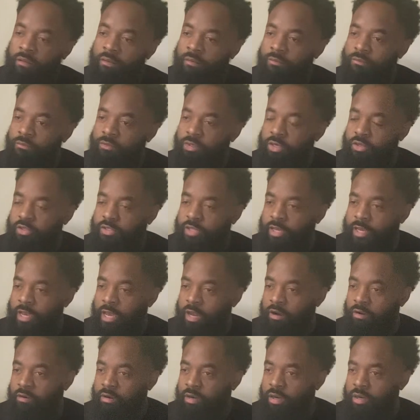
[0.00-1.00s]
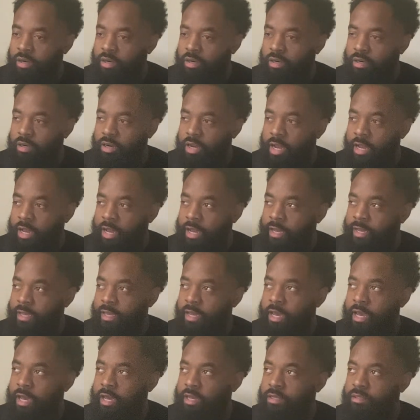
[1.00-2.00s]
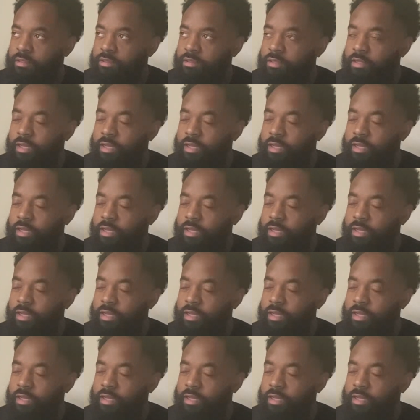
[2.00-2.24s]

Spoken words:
What else they got on there? I ain't got.